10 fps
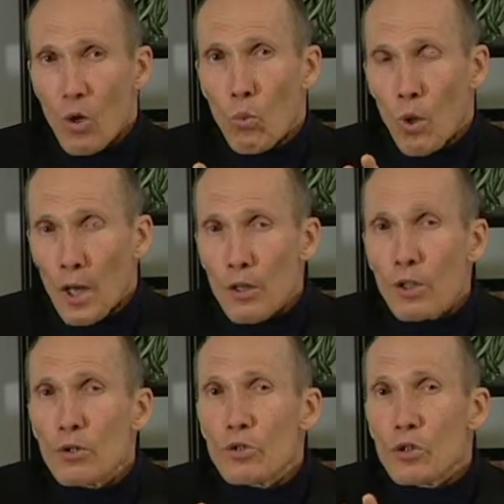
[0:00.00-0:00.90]
where do
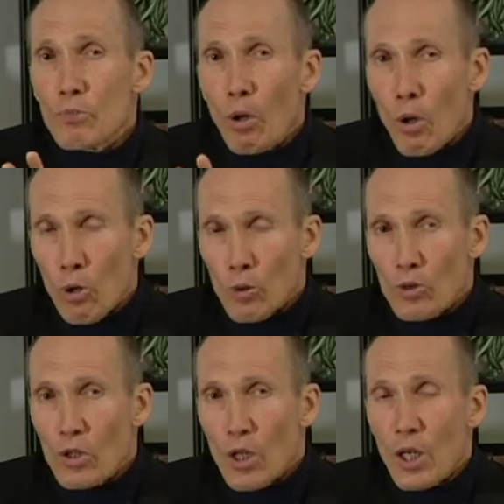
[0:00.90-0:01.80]
you
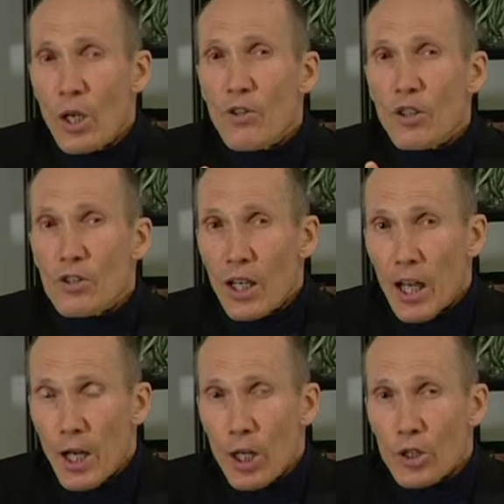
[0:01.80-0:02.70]
suppose the
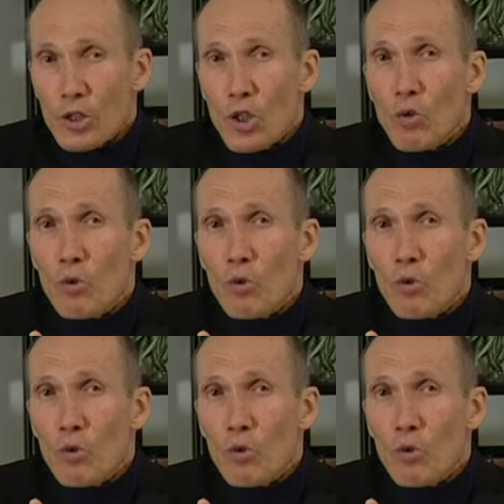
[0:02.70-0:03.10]
tares